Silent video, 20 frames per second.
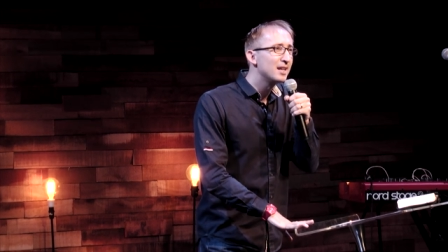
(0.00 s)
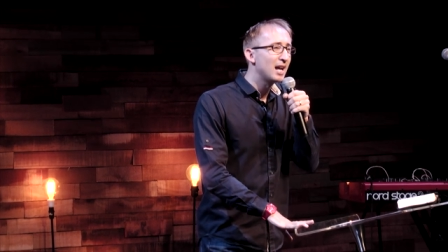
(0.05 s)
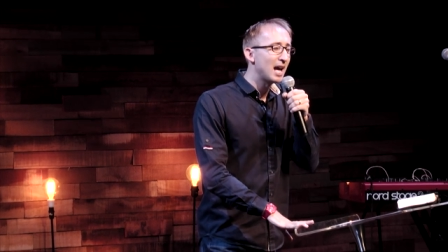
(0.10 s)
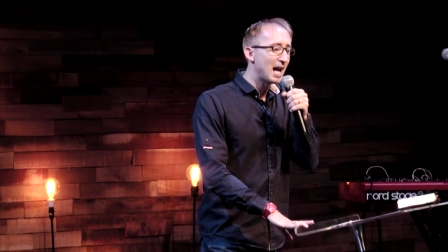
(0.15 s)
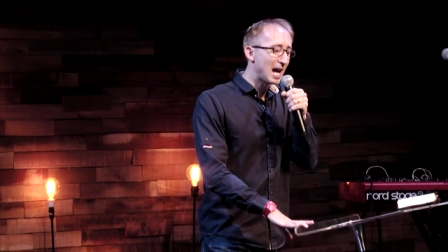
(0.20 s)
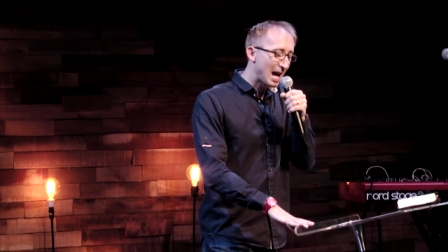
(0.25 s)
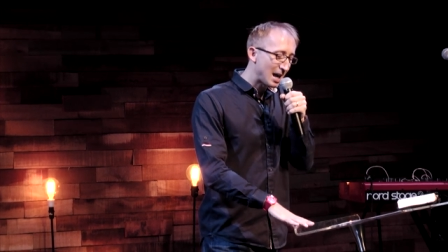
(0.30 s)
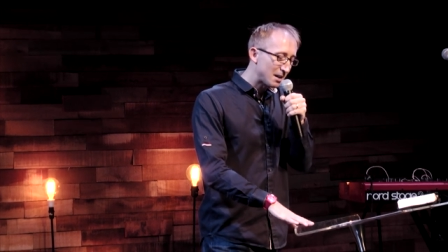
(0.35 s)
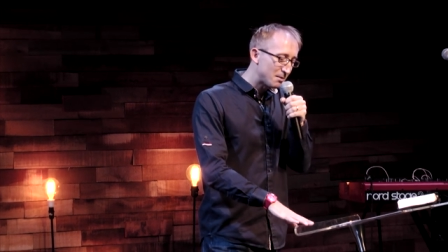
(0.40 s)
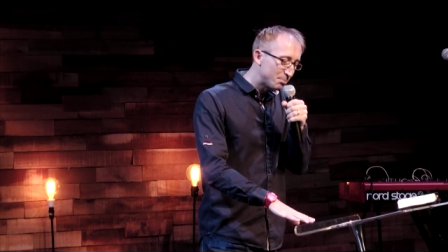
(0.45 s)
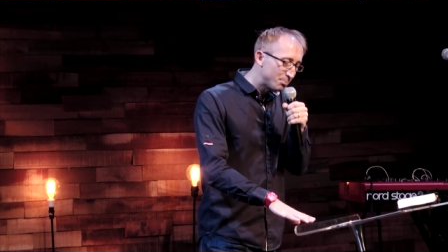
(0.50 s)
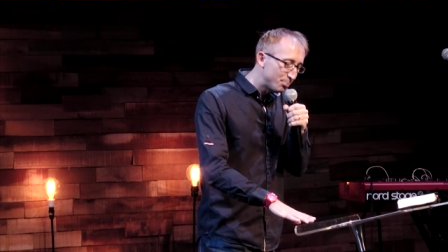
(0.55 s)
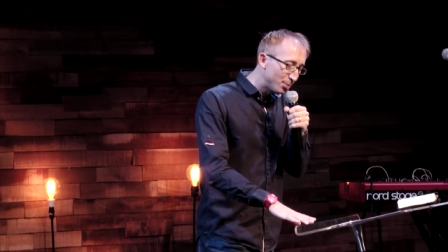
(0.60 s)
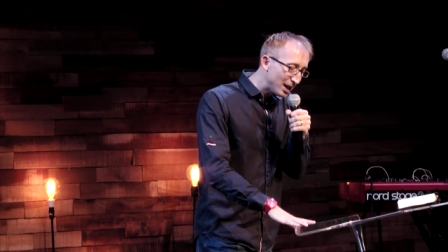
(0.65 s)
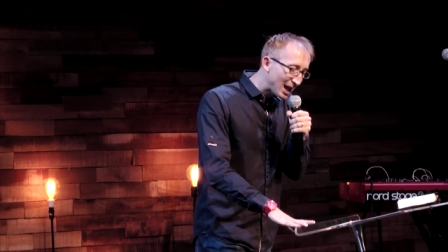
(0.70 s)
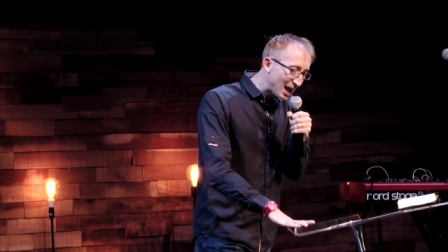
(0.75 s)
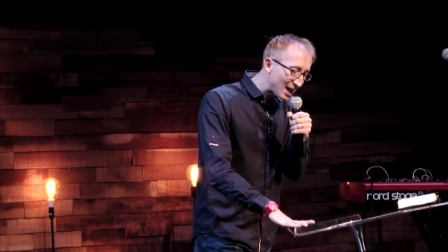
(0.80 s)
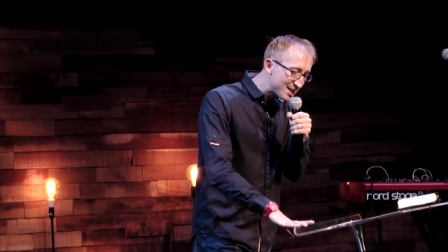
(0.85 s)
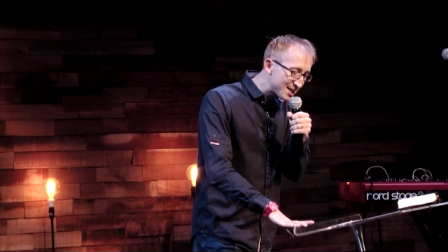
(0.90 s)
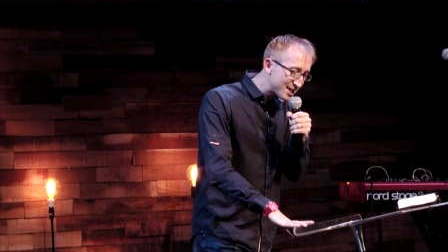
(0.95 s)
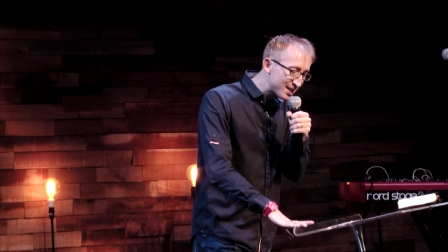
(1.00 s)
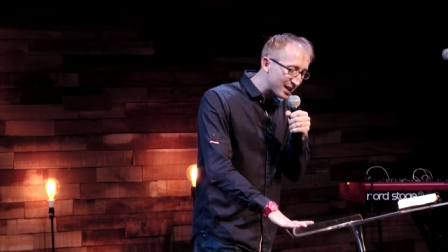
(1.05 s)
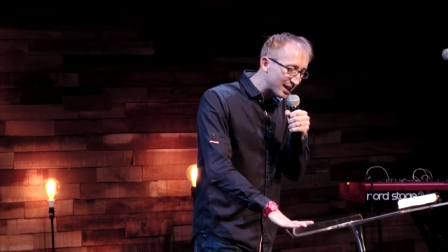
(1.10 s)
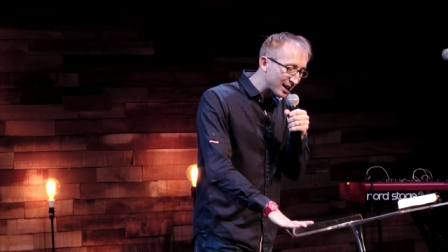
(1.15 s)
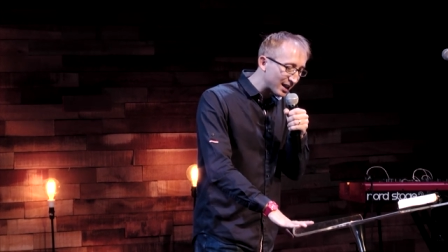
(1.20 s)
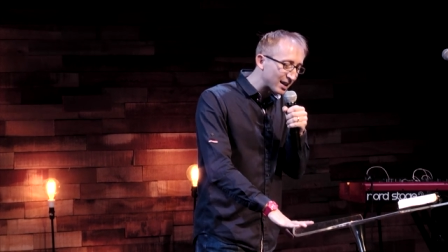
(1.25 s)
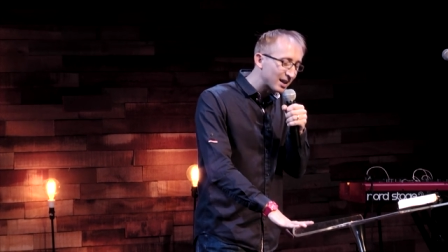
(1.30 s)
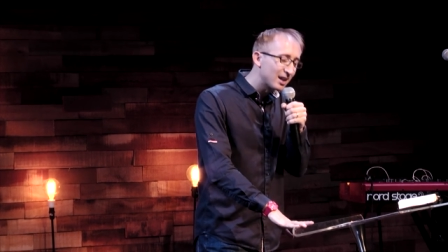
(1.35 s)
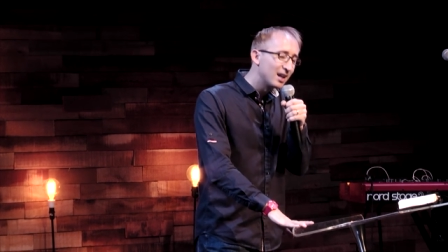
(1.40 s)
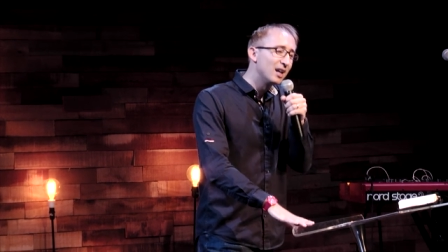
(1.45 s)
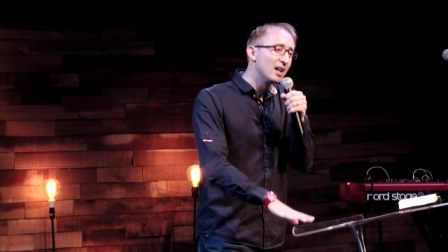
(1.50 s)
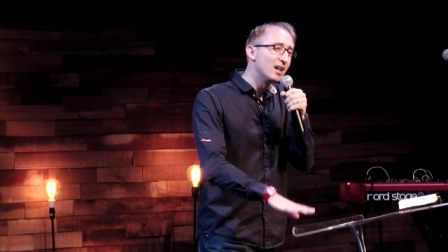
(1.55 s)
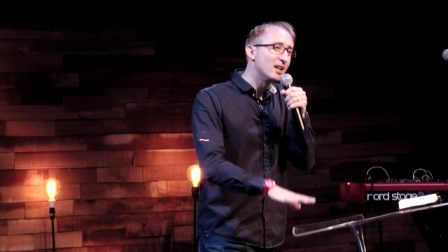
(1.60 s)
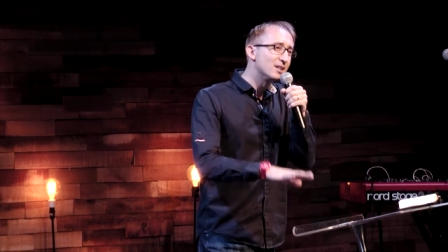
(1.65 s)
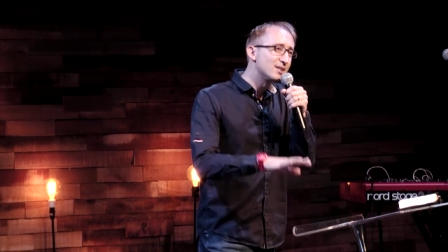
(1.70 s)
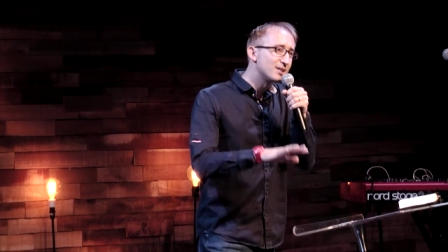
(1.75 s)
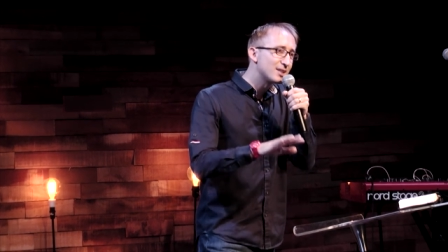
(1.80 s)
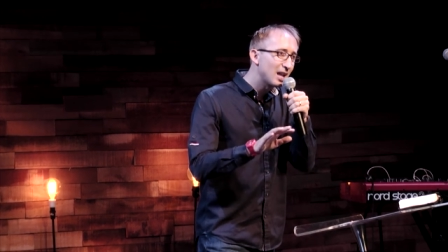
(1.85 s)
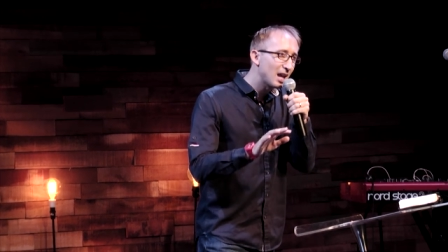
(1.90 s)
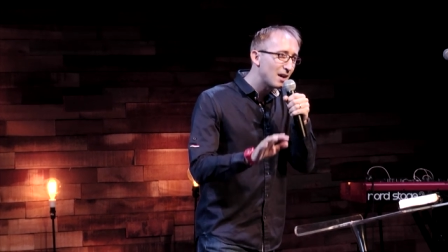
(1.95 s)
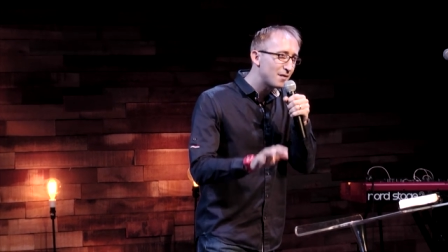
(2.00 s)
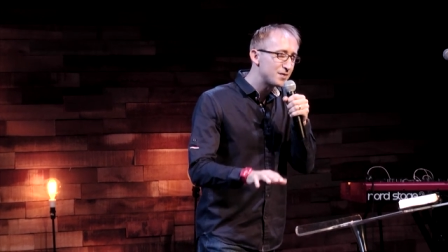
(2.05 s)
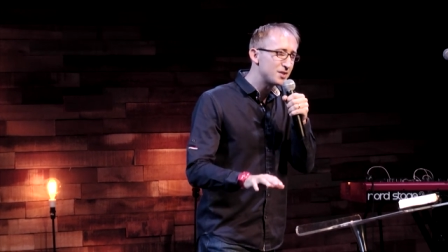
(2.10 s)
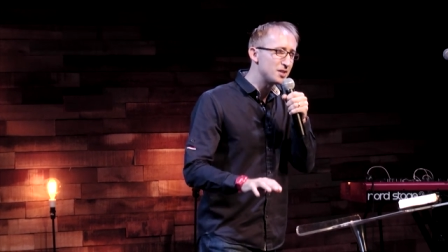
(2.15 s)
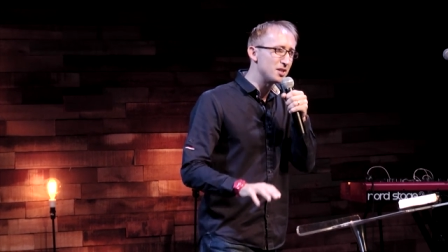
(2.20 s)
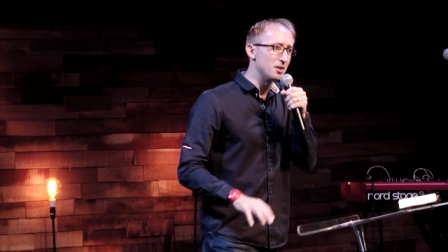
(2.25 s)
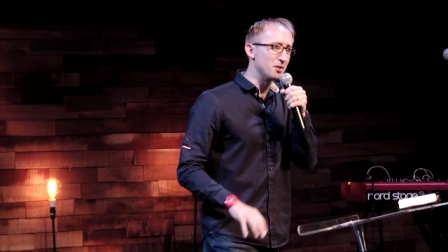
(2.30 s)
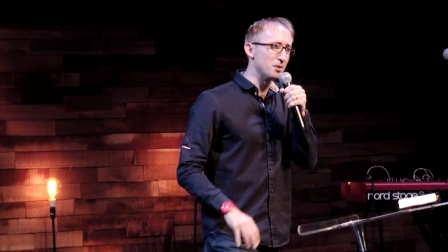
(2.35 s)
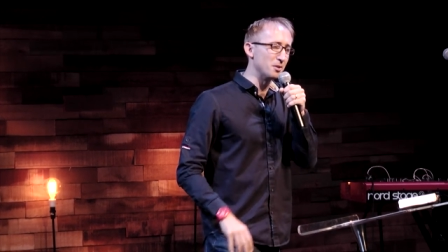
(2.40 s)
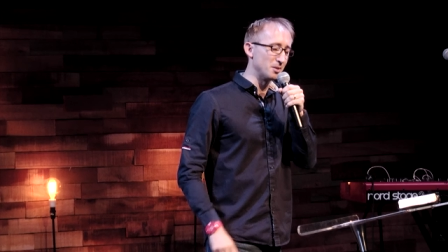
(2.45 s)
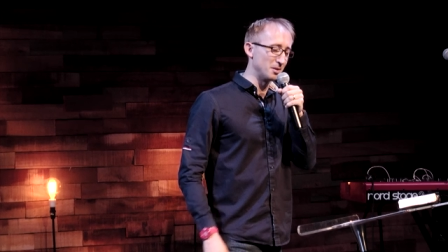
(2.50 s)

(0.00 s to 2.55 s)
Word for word: and blessing has left you,